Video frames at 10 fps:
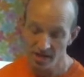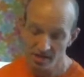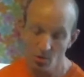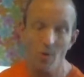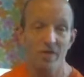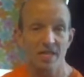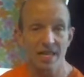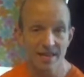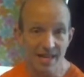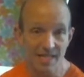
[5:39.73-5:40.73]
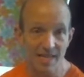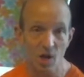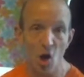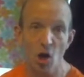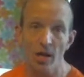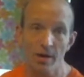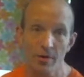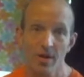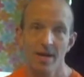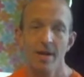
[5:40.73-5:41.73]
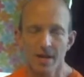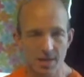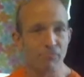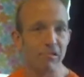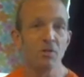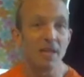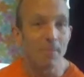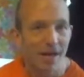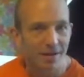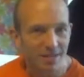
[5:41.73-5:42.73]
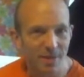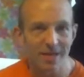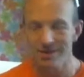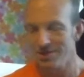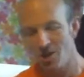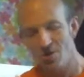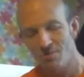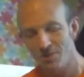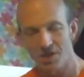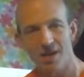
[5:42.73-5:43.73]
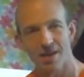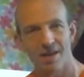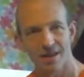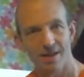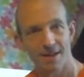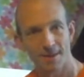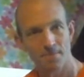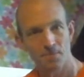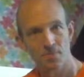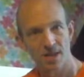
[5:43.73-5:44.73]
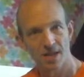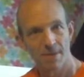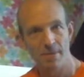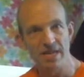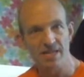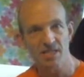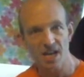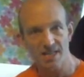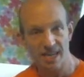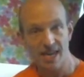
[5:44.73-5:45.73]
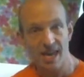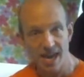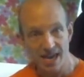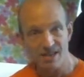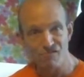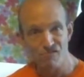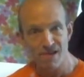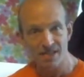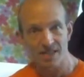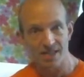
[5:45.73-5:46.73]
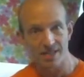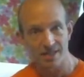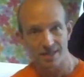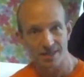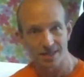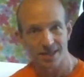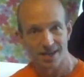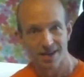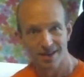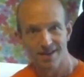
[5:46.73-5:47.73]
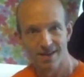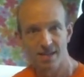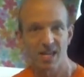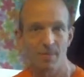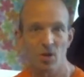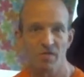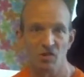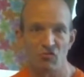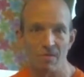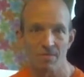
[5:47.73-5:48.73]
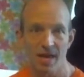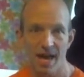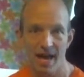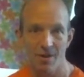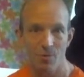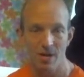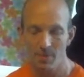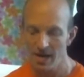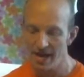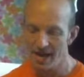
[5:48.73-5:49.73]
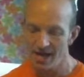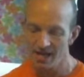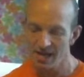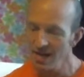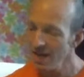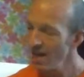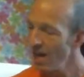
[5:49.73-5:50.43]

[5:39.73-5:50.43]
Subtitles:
So obviously this is hollow, the protein powder is being consumed. You can start to hear the resonance coming off the drum there when I play it, okay?